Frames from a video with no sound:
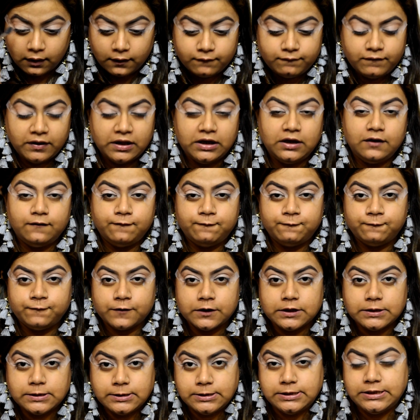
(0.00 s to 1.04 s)
very
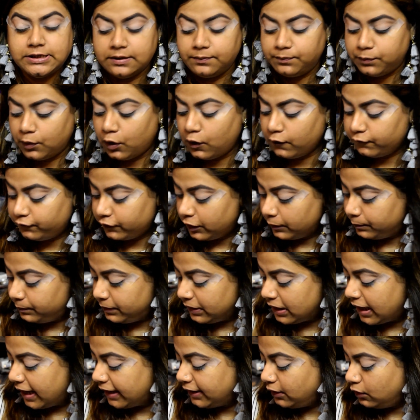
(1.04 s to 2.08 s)
first step of
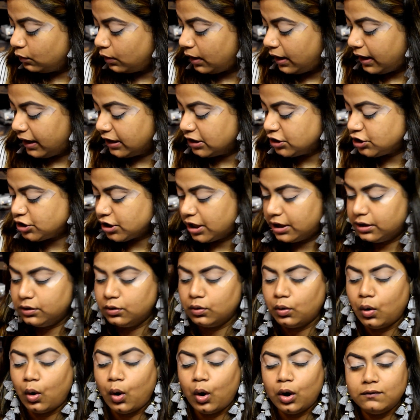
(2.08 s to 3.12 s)
applying your
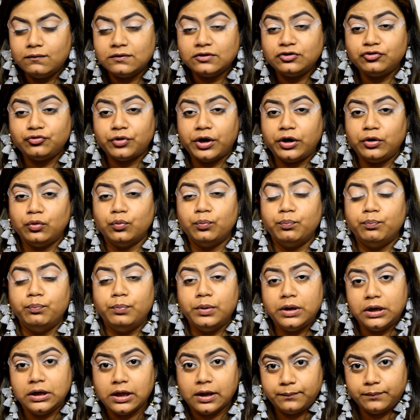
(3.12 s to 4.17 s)
eyeshadow. Always try to
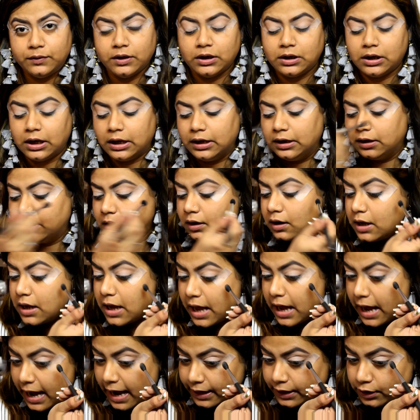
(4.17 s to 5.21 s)
build up the color
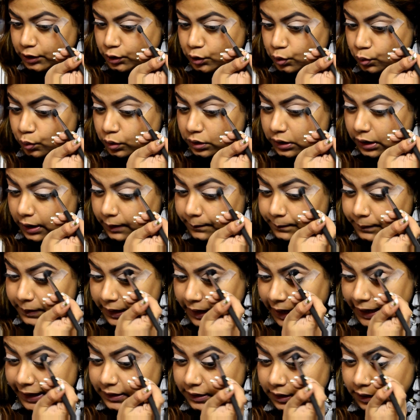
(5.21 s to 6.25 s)
and don't
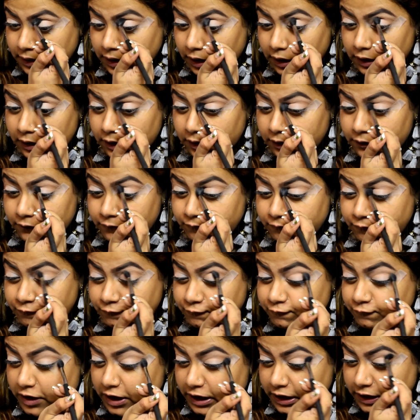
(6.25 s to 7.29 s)
apply the color
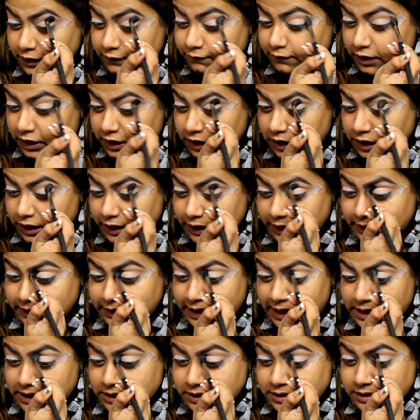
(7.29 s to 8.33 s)
very
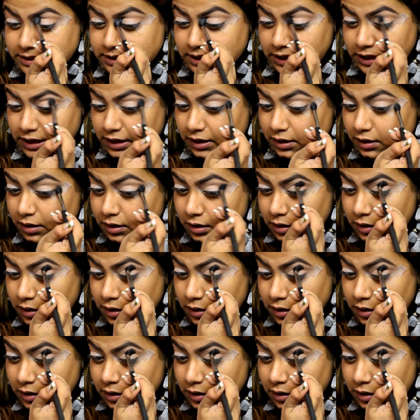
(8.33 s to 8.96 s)
intensely,